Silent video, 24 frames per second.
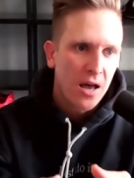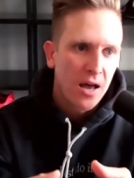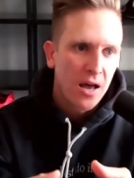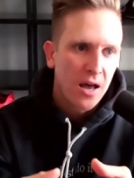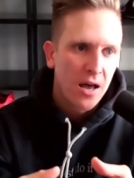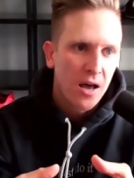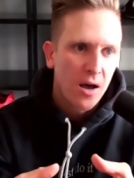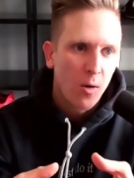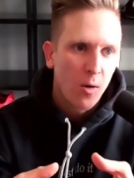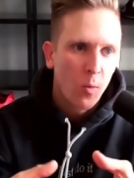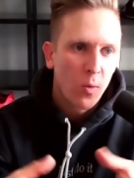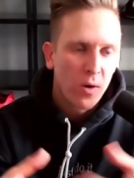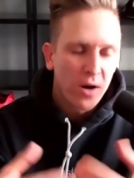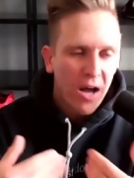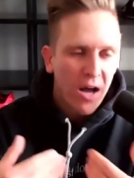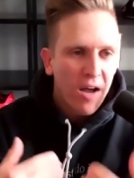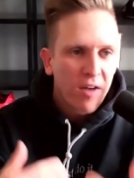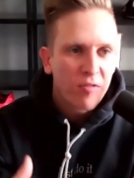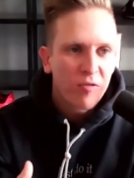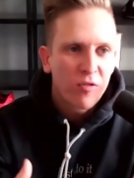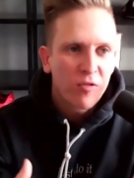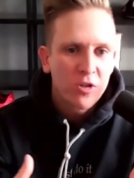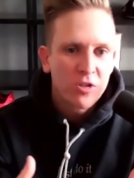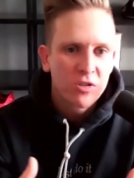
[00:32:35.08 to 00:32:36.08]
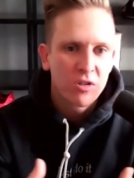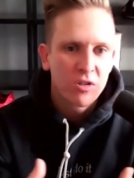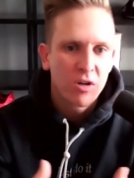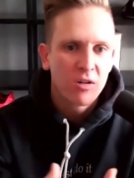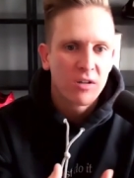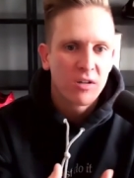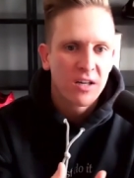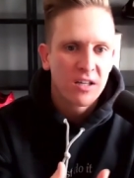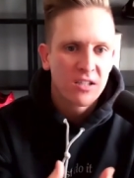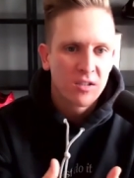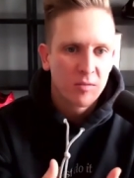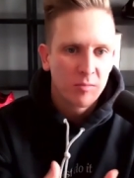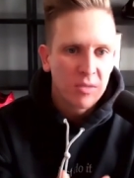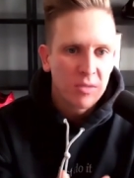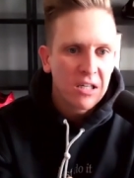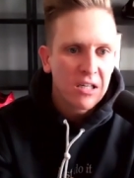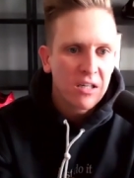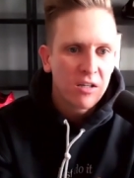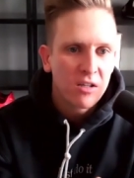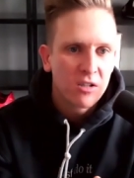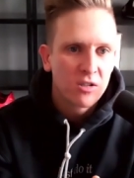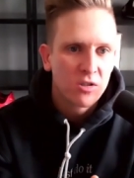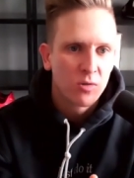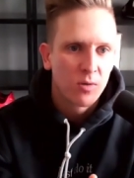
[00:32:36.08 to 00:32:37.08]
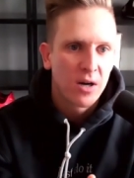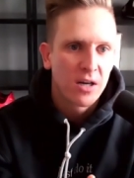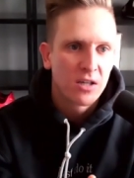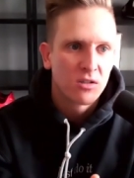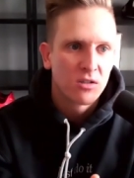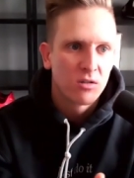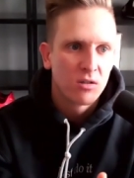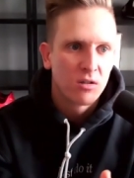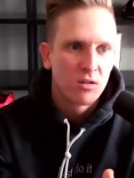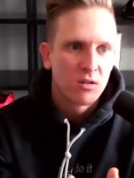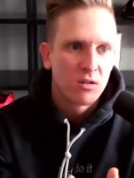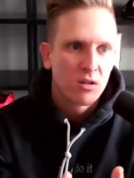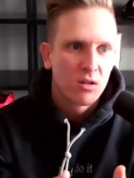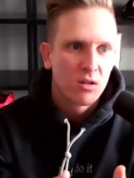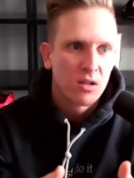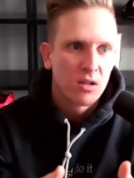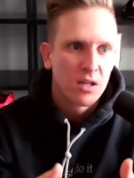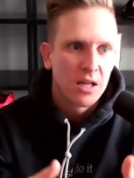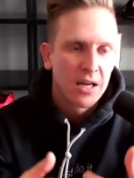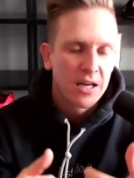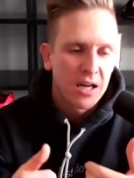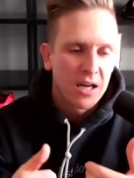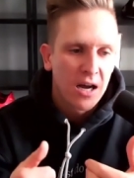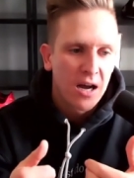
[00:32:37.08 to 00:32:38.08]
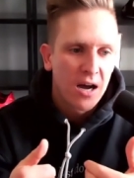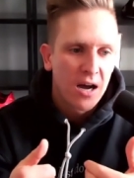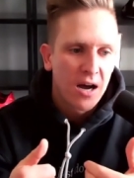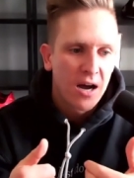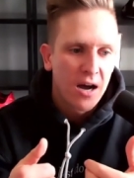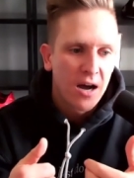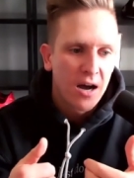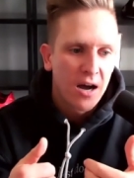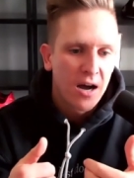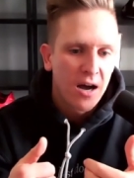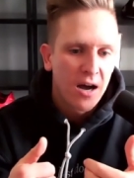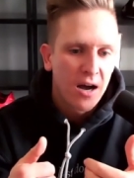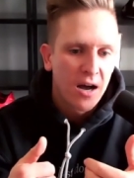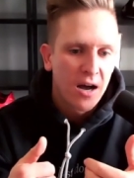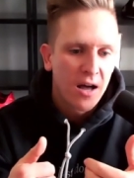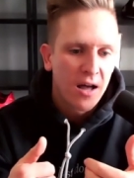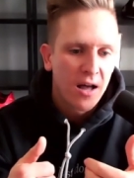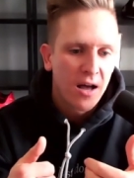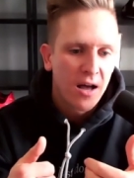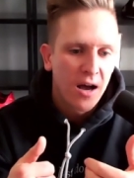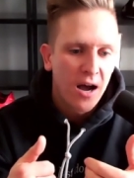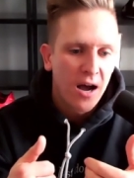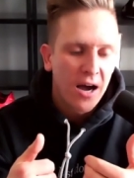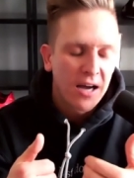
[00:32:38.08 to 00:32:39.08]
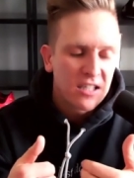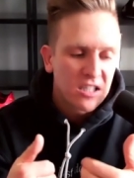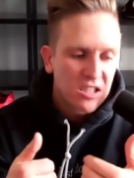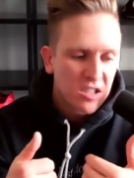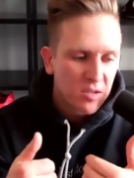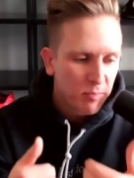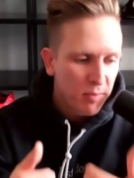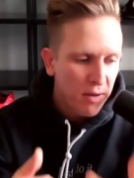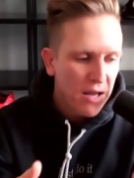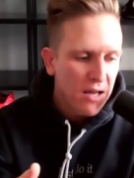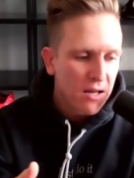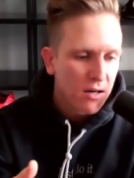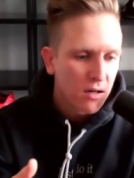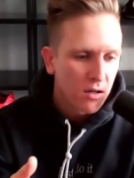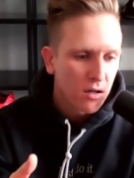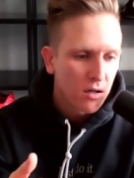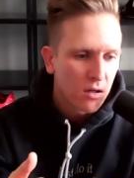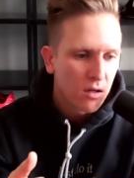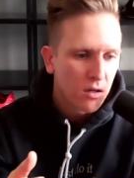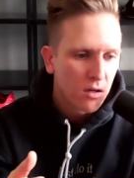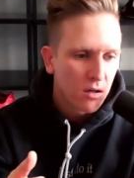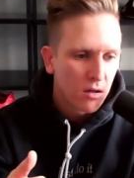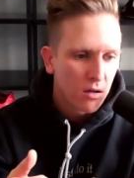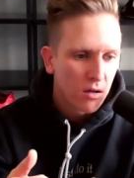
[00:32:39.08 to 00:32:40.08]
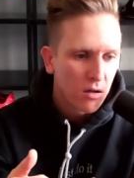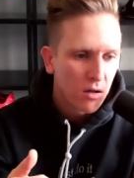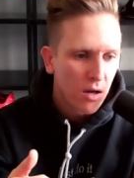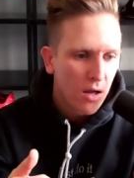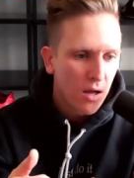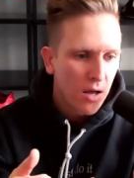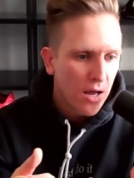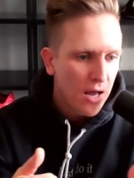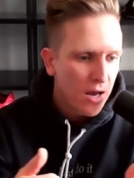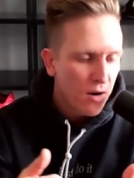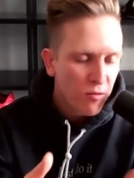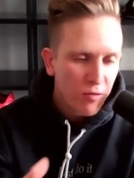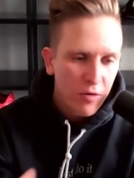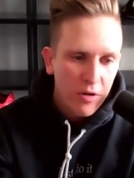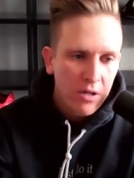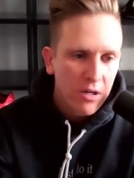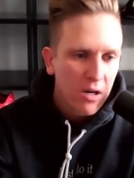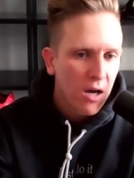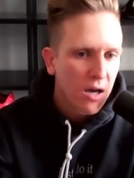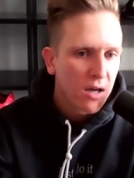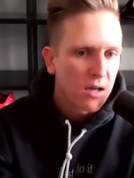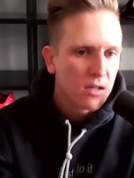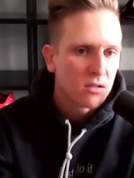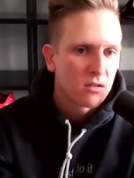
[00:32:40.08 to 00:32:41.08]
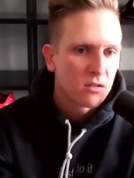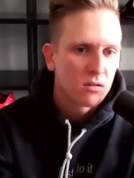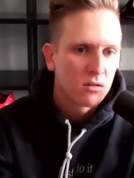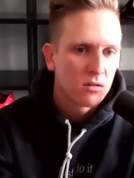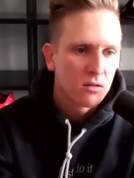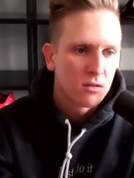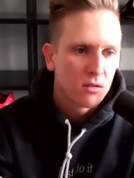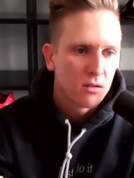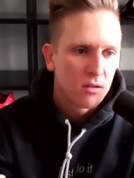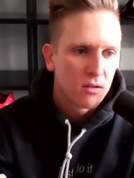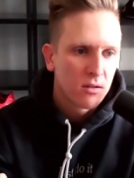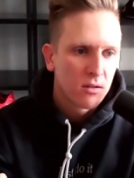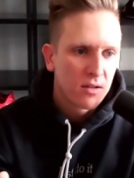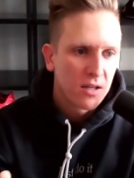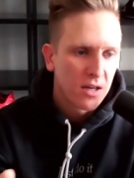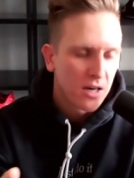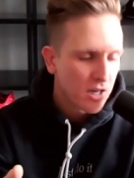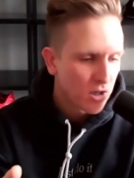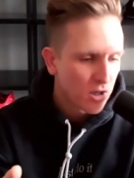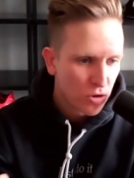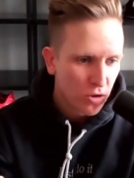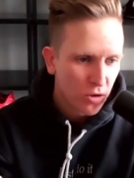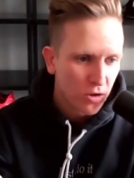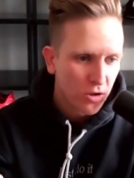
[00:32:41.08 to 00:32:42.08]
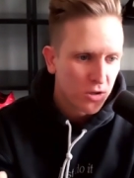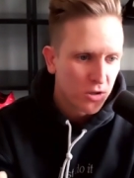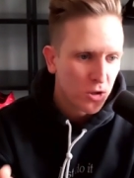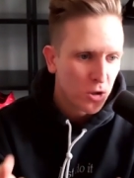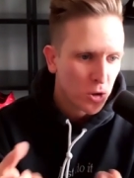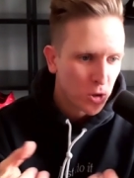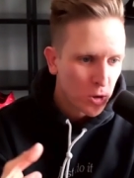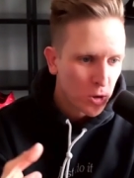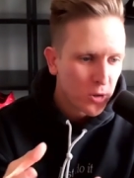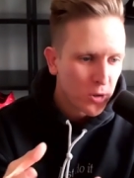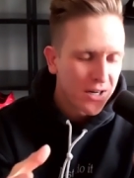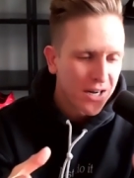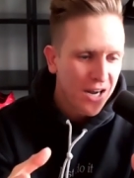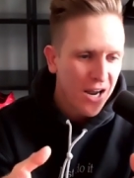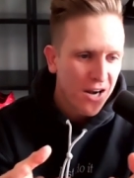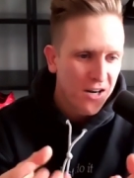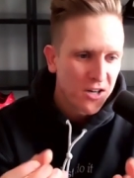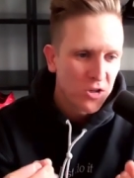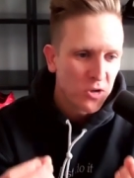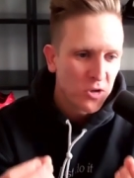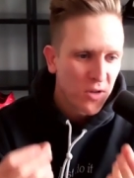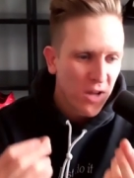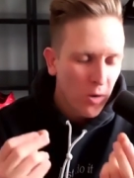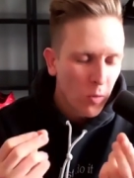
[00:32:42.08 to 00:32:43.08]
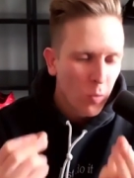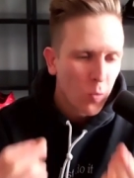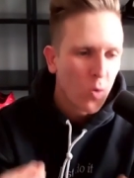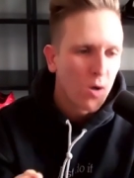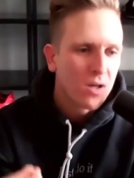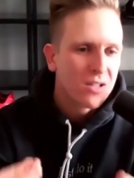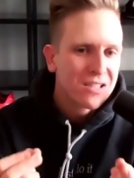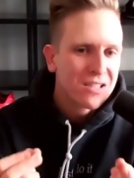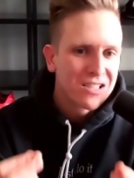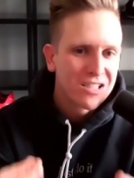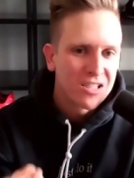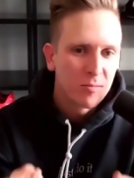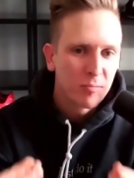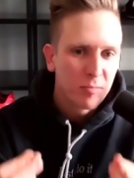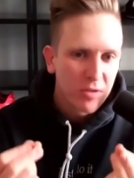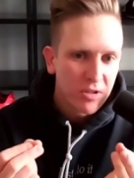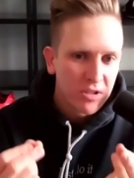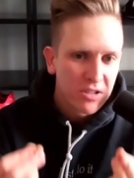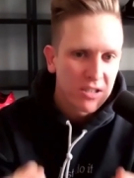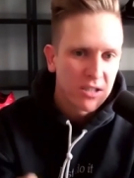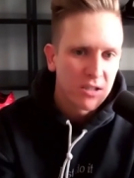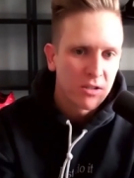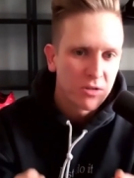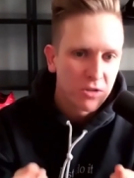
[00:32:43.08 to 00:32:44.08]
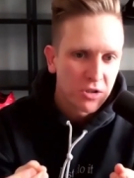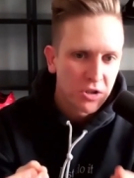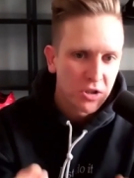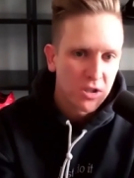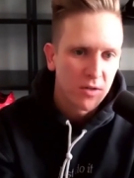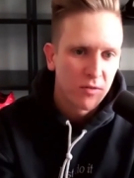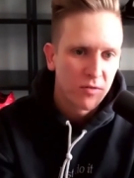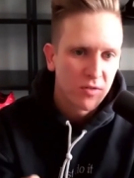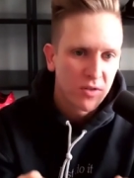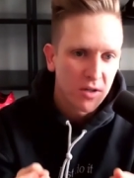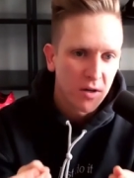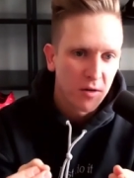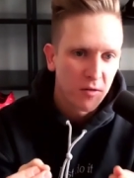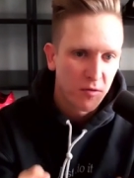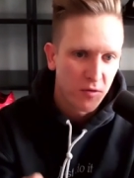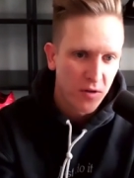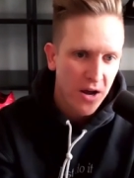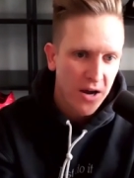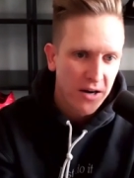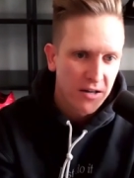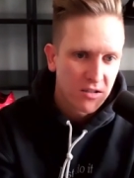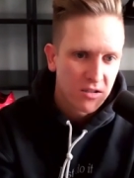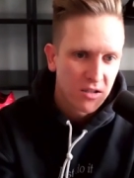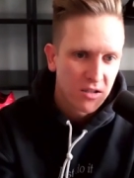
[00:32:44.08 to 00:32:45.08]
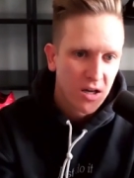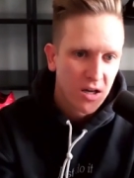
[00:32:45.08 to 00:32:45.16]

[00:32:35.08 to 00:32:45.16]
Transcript: When I first started as a media director, like I spent every night that I could learning how to do that one simple tilt shift effect